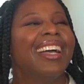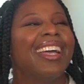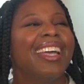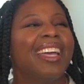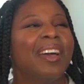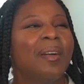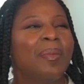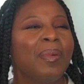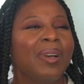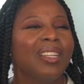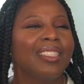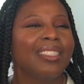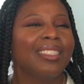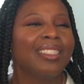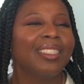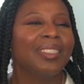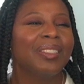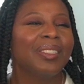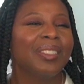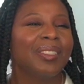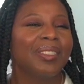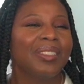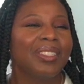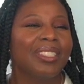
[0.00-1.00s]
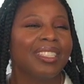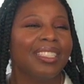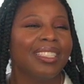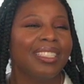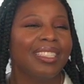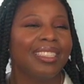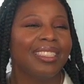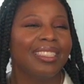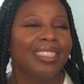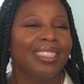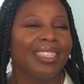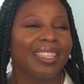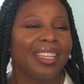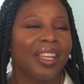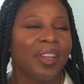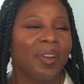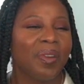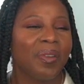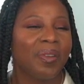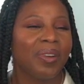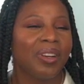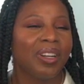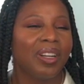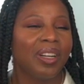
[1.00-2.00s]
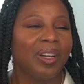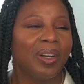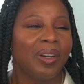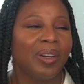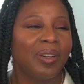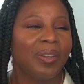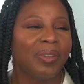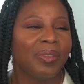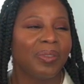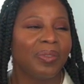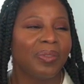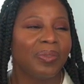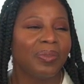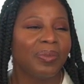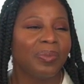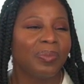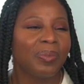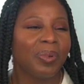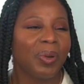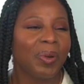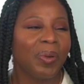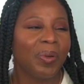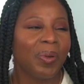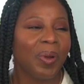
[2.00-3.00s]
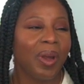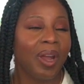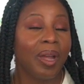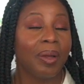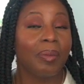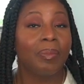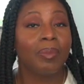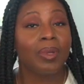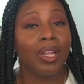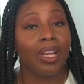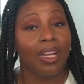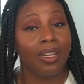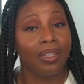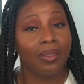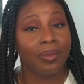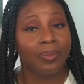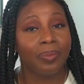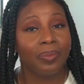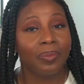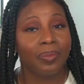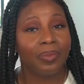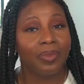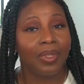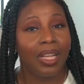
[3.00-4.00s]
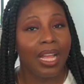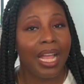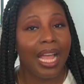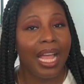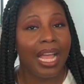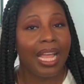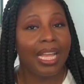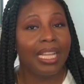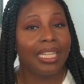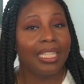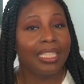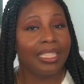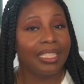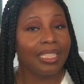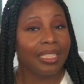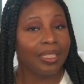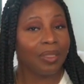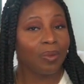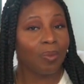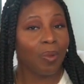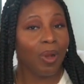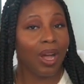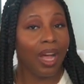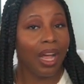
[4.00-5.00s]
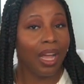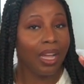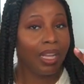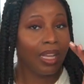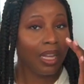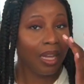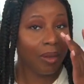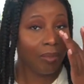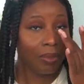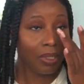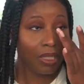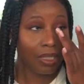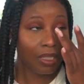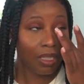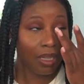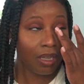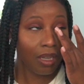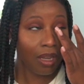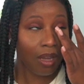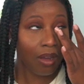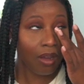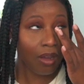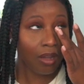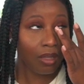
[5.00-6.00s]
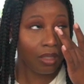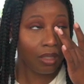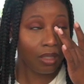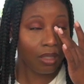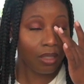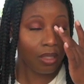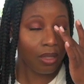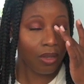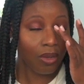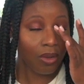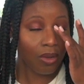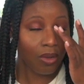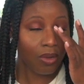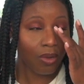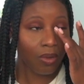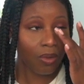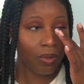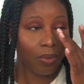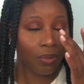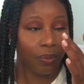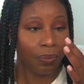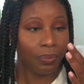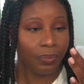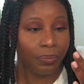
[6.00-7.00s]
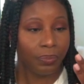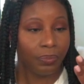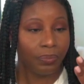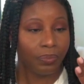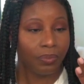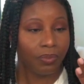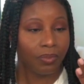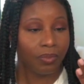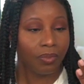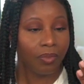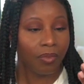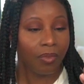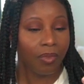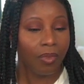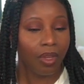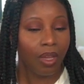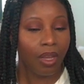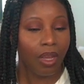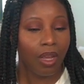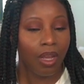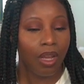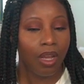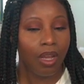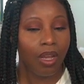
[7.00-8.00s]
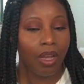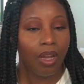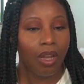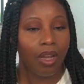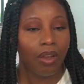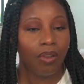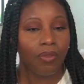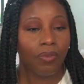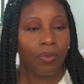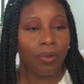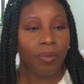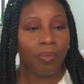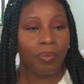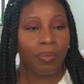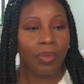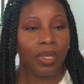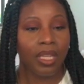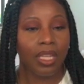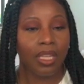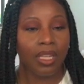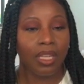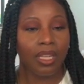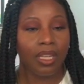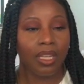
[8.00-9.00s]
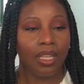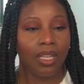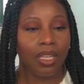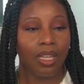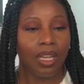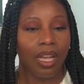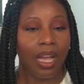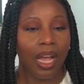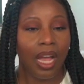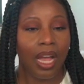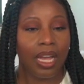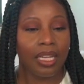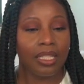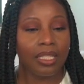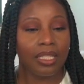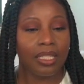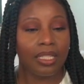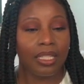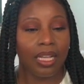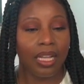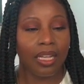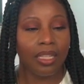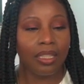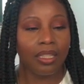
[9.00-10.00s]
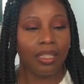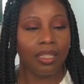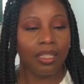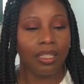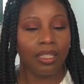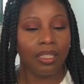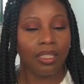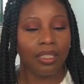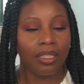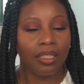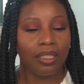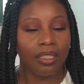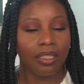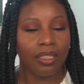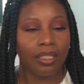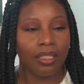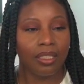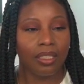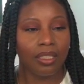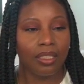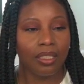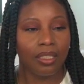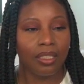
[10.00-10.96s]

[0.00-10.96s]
Am I still using the Care of program? No. And this is why. I'm gonna tell y'all. So for me, I set the